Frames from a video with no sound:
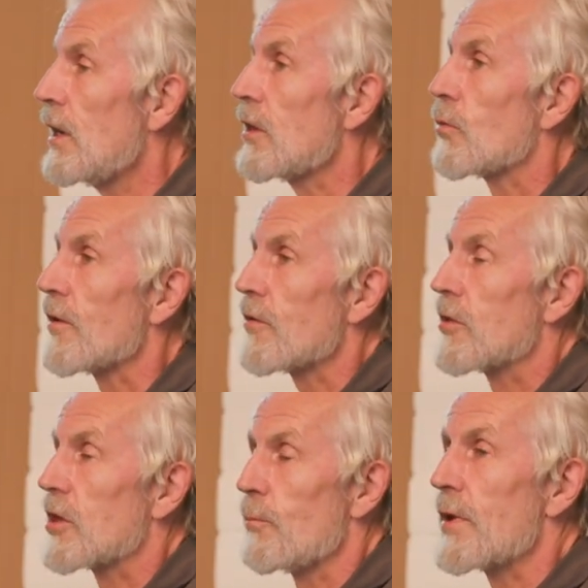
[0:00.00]
It was
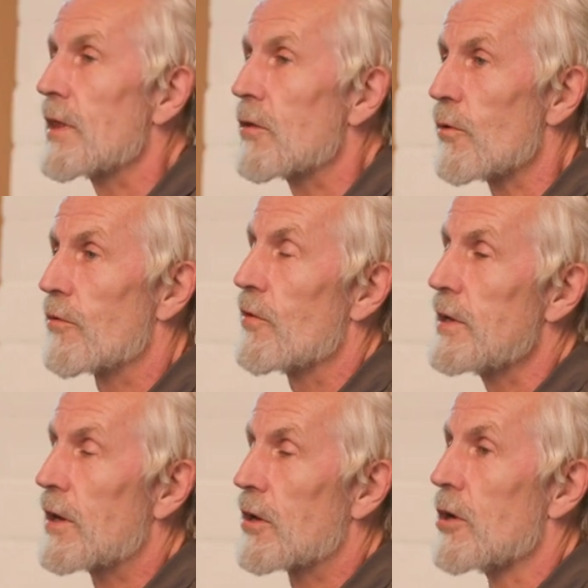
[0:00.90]
a topic that was
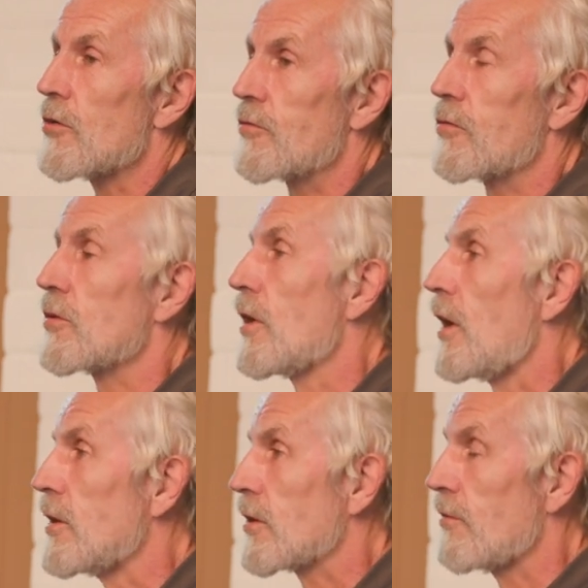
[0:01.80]
very close to the
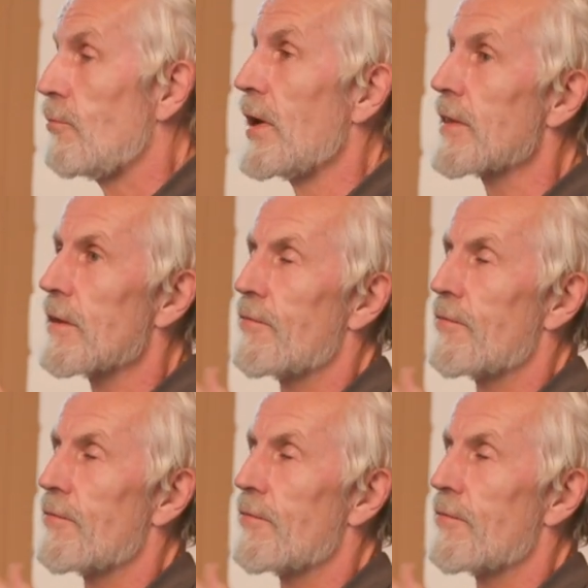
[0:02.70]
heart of Ben,